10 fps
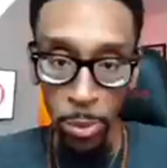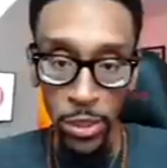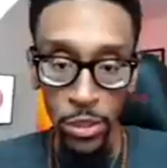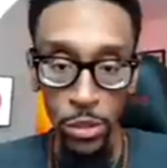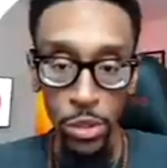
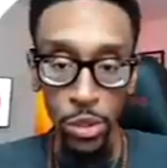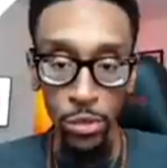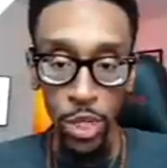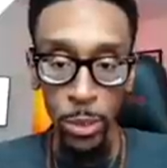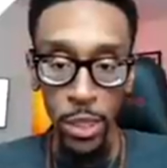producer
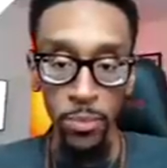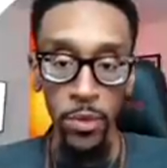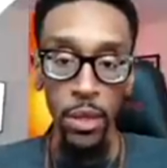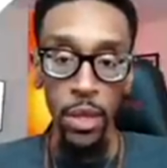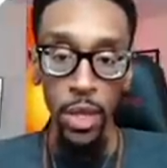agreement,
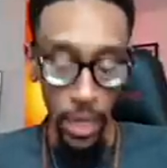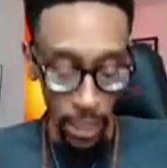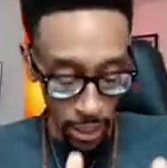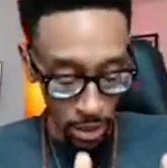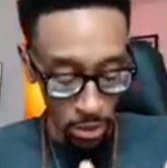
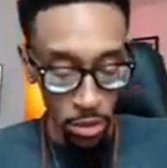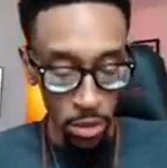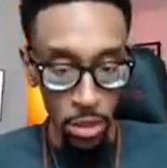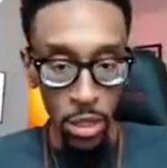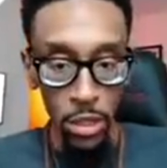and
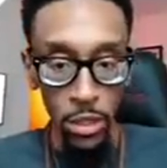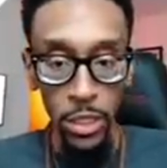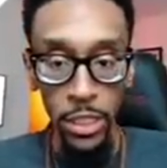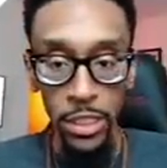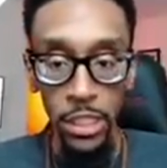you at
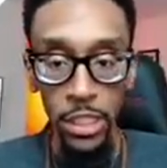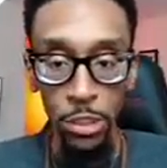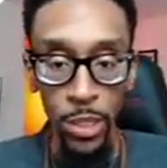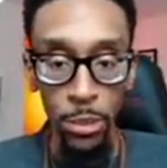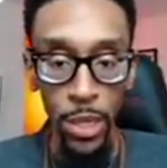least need a
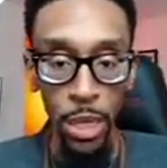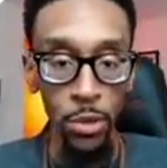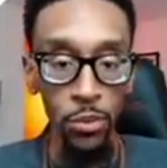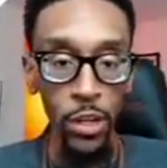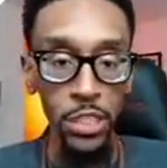split payment
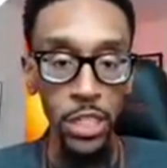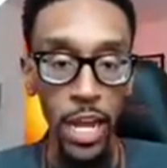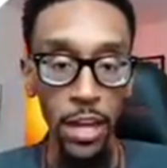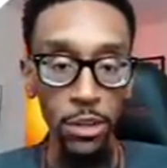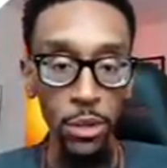function
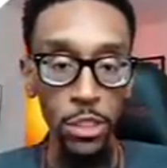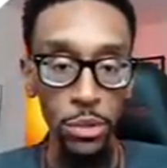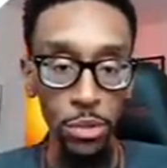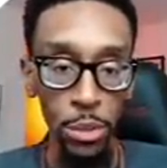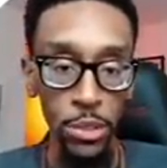at your
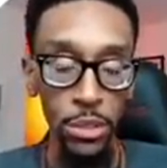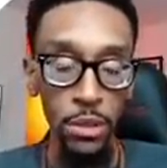distributor.